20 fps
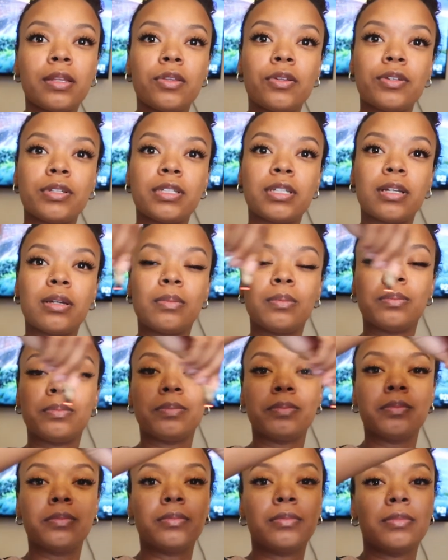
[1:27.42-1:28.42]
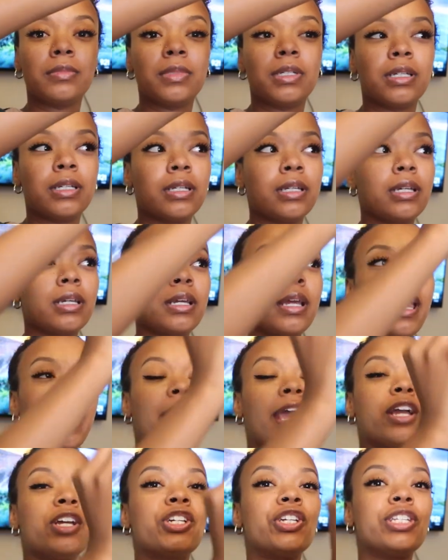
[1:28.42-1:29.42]
there's some
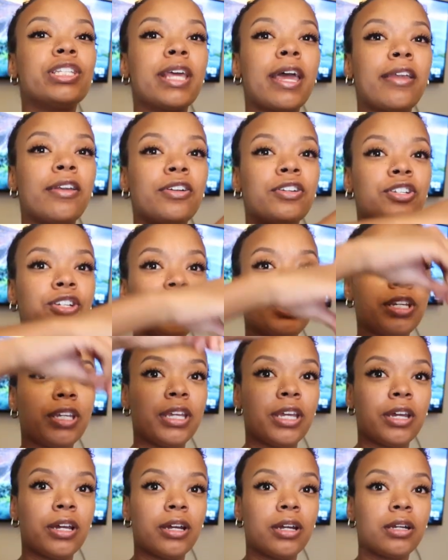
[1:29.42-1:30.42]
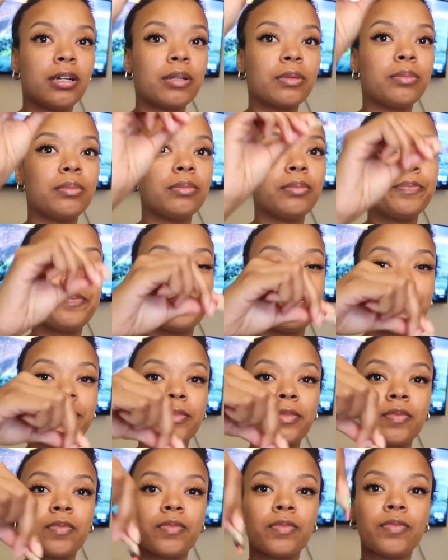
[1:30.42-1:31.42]
anxious energy in here
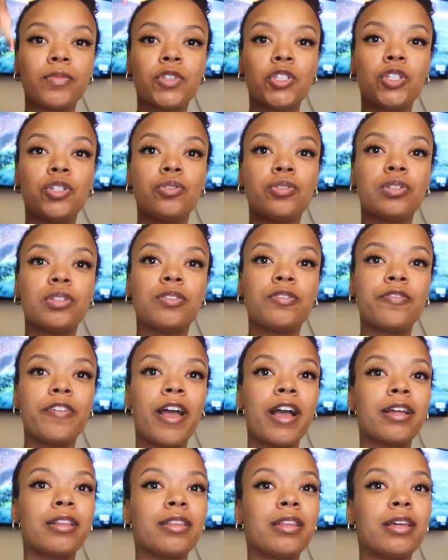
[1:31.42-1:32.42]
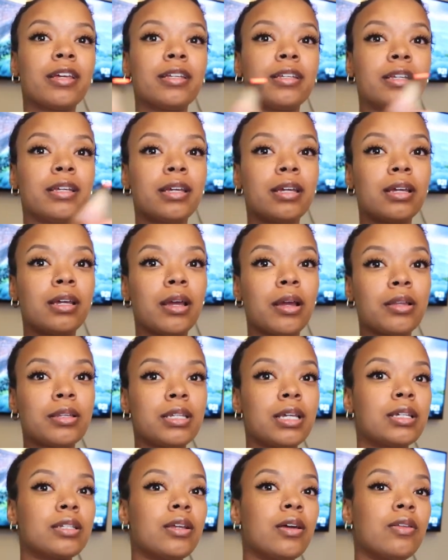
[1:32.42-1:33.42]
due to the fact that
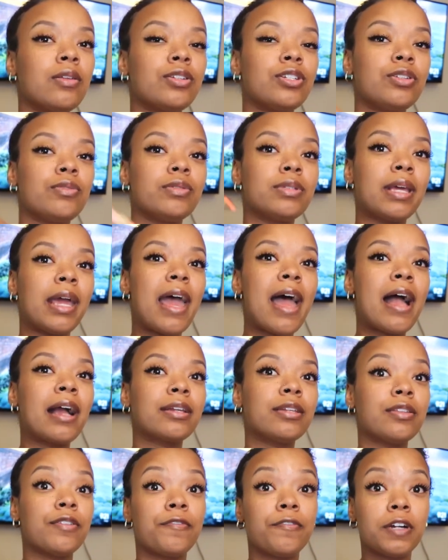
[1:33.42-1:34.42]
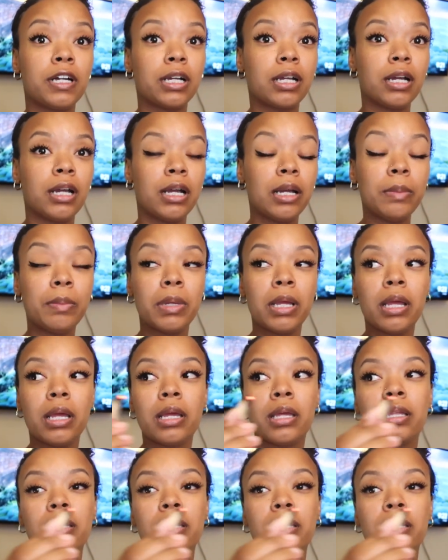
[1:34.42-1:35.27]
technology was acting the fuck up.